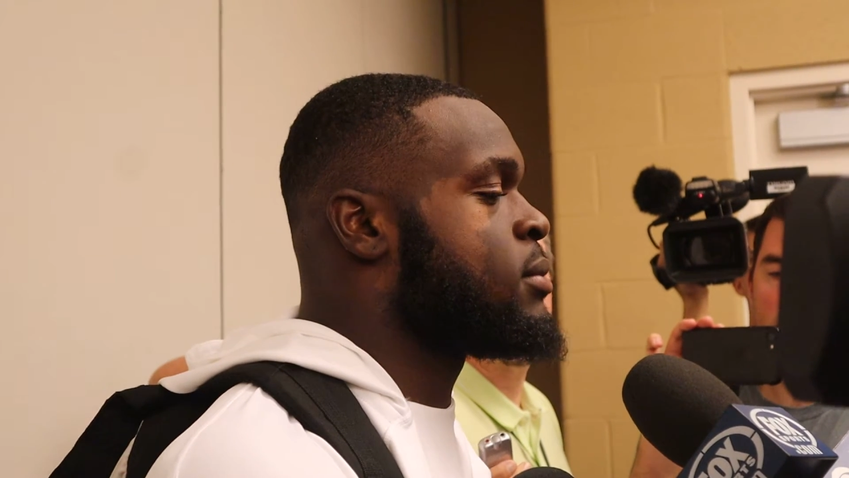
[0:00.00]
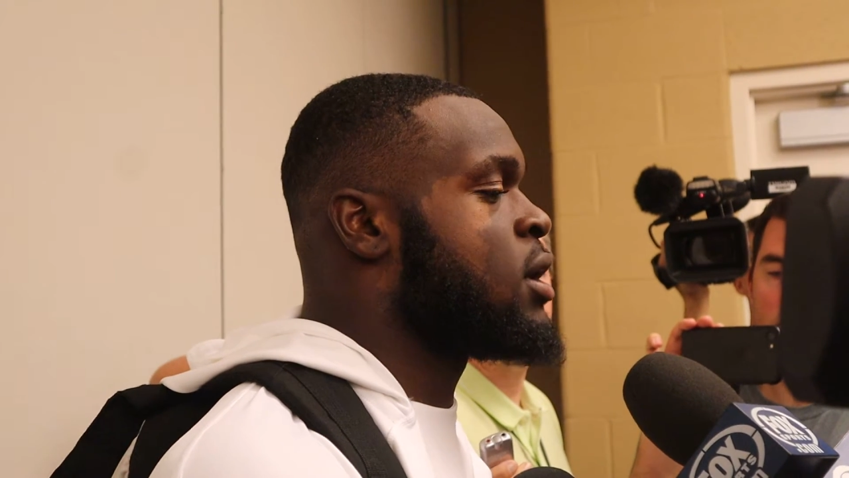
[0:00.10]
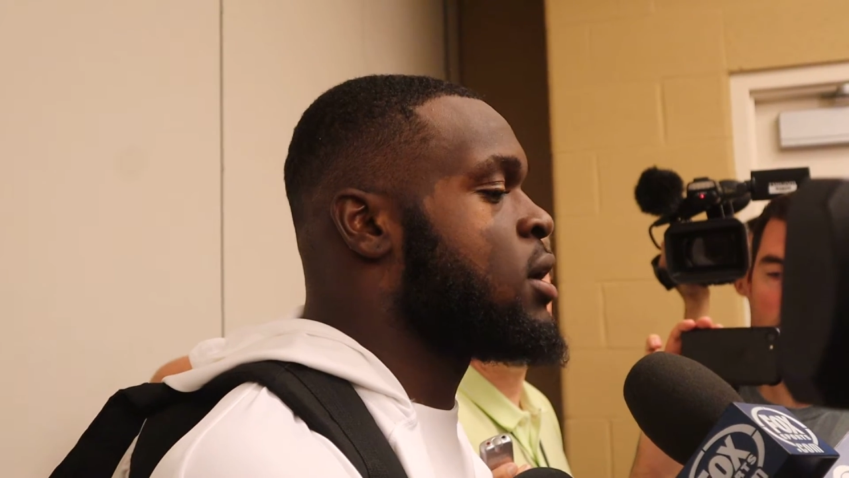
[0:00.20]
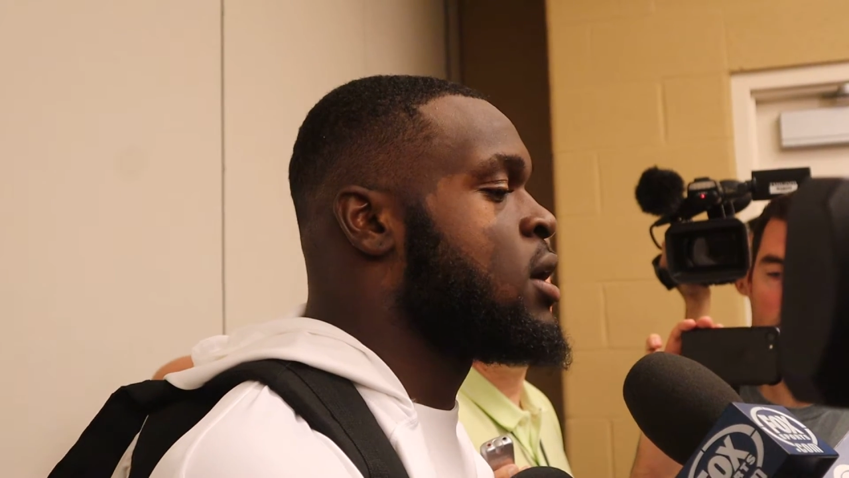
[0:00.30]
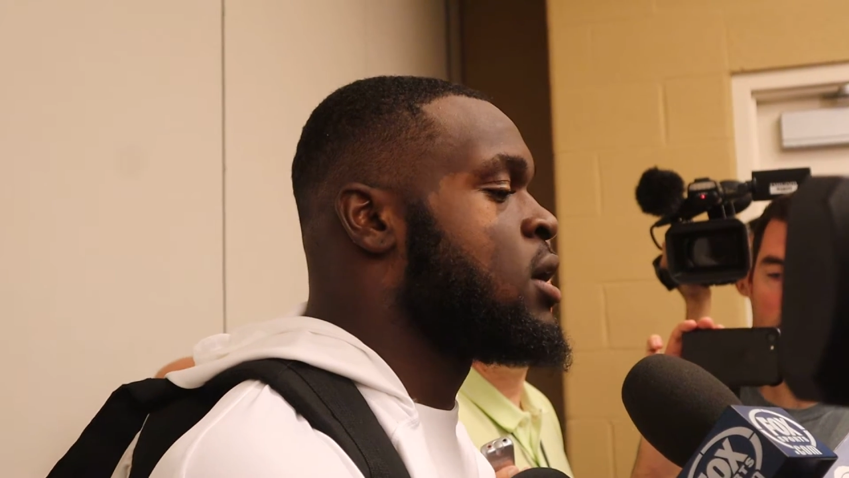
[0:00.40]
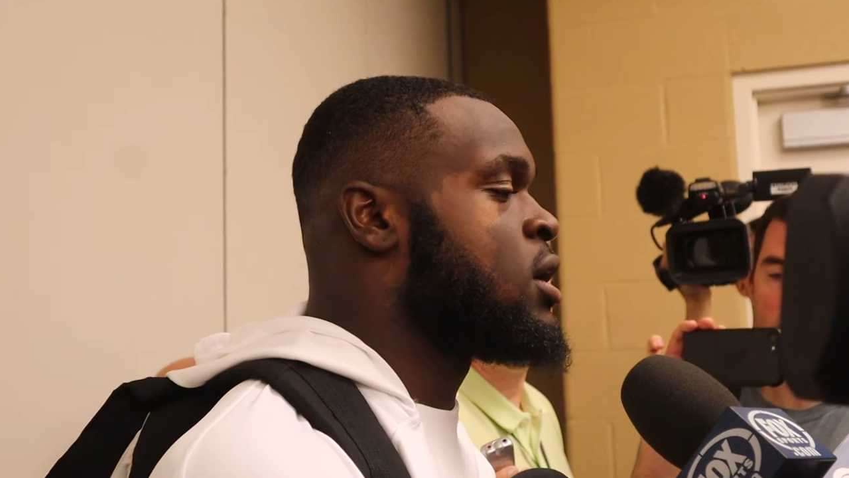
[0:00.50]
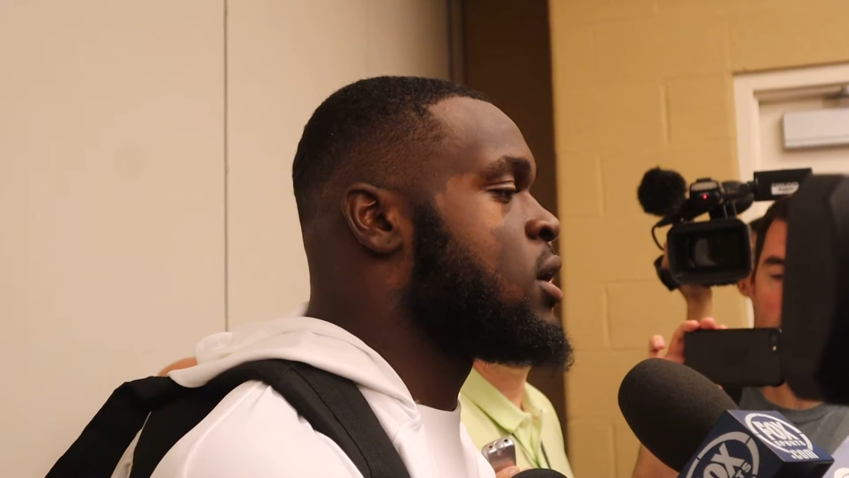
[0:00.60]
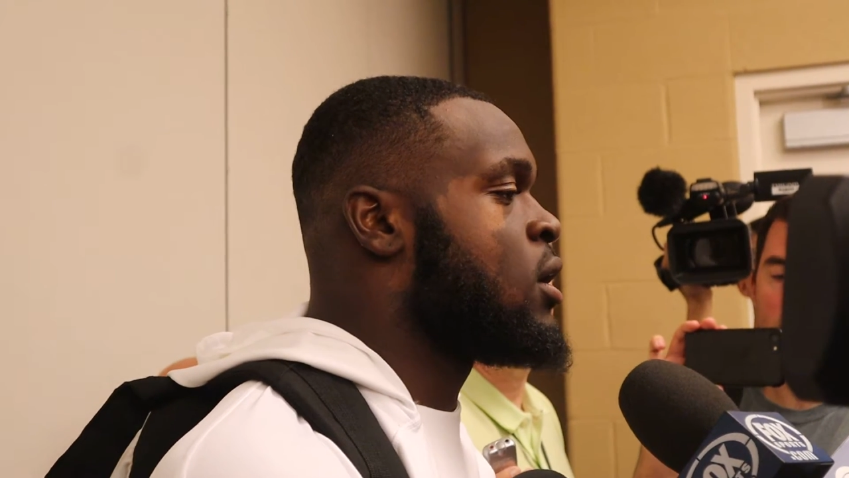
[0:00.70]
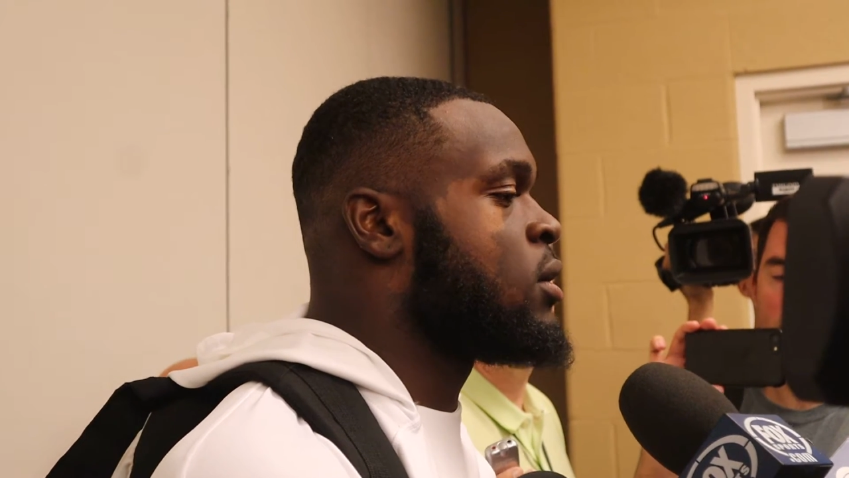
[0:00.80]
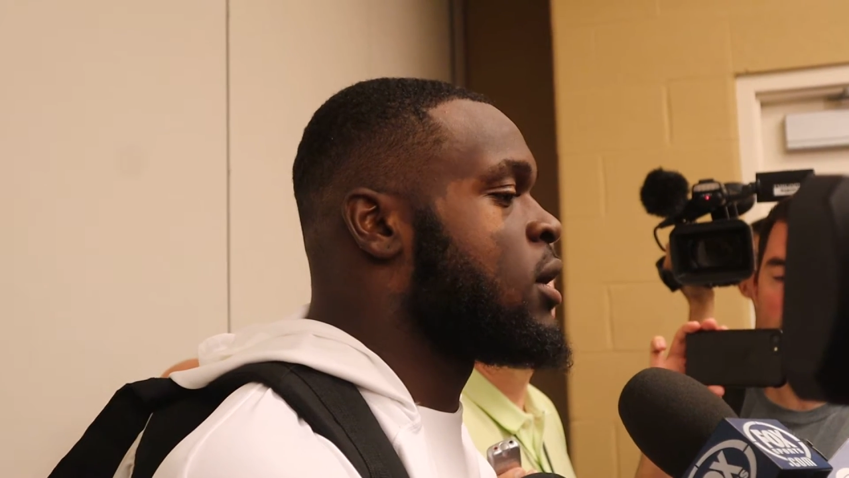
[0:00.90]
But, you
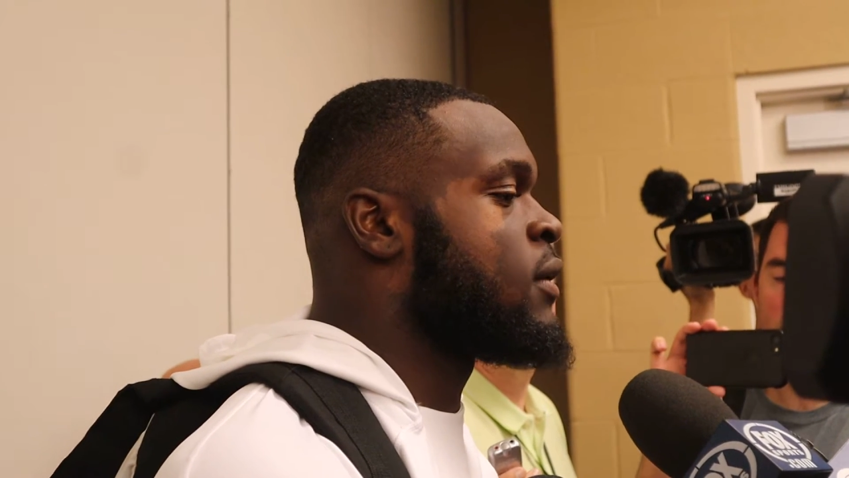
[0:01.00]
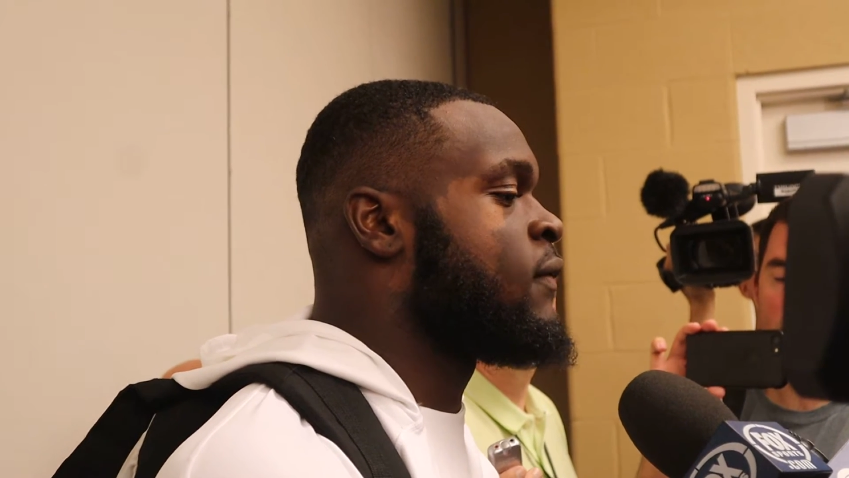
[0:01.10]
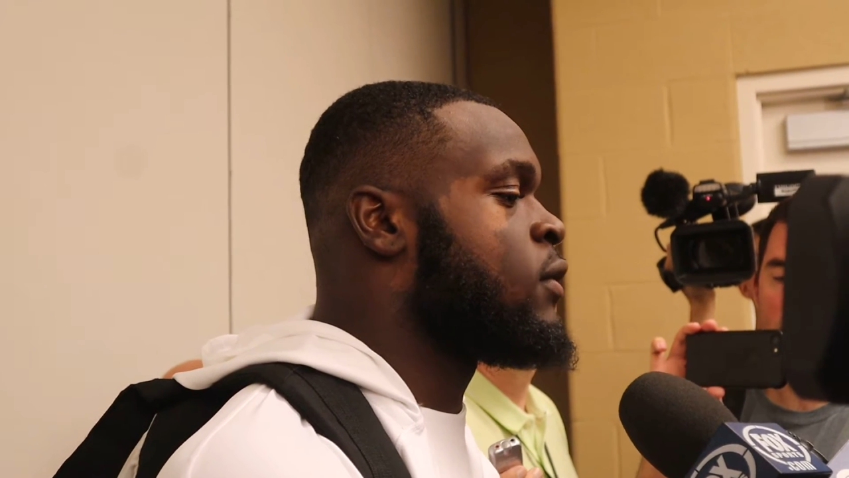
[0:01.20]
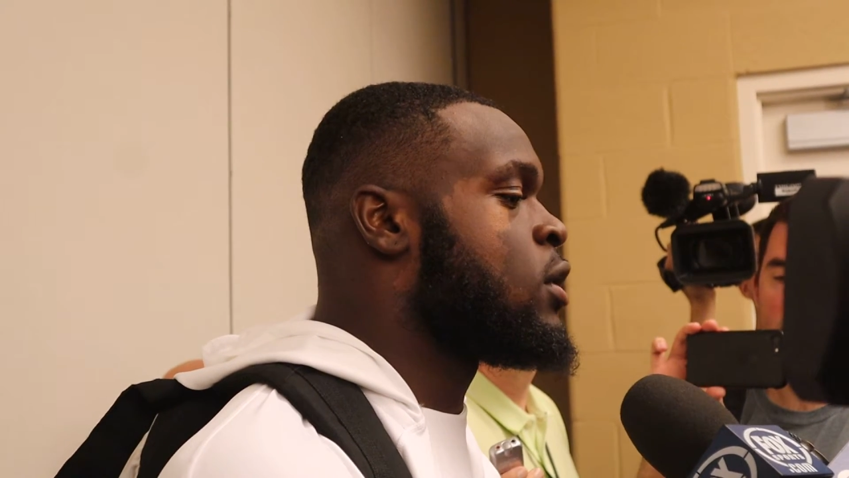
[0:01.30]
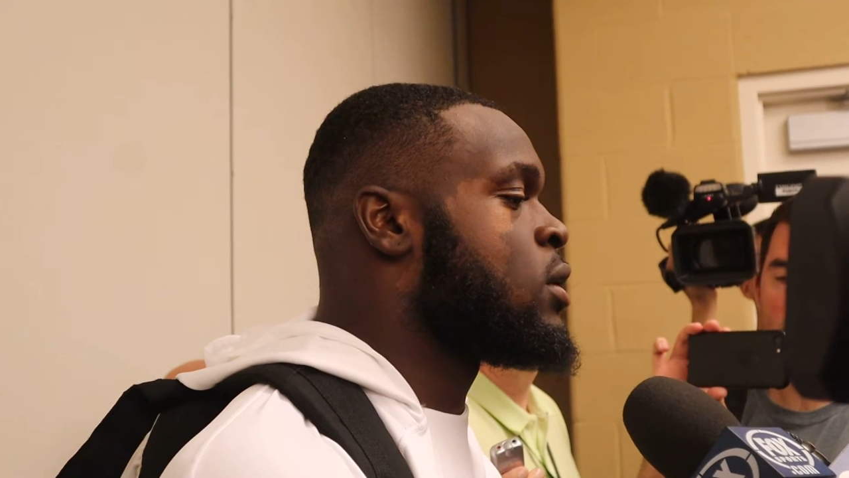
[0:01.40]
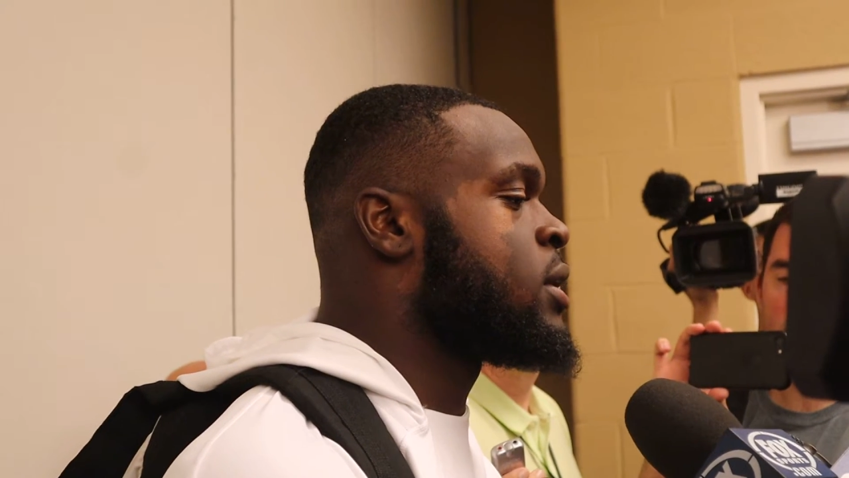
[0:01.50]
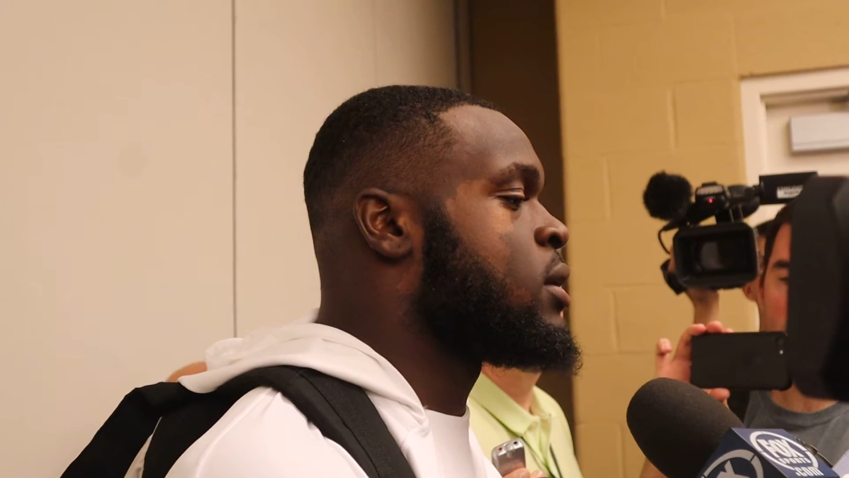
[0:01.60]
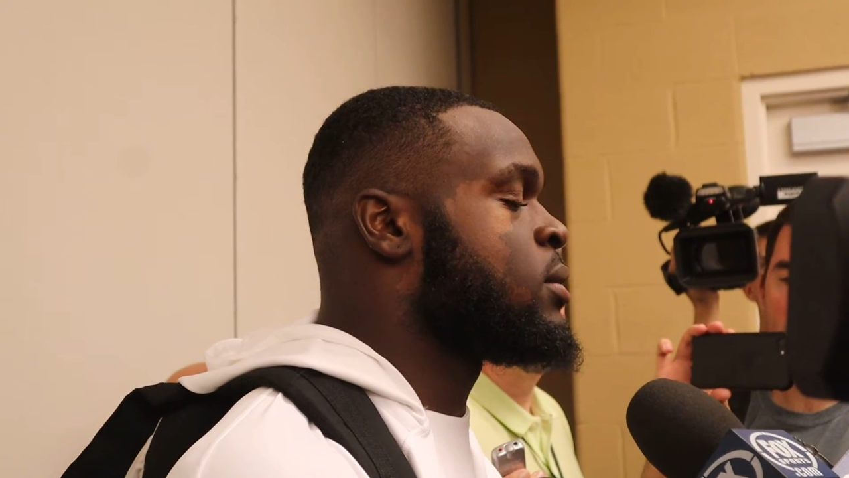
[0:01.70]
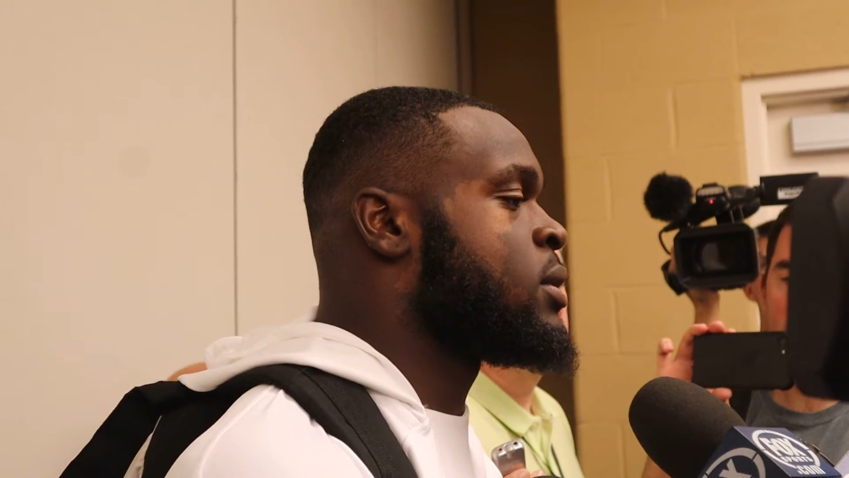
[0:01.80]
know, looking forward,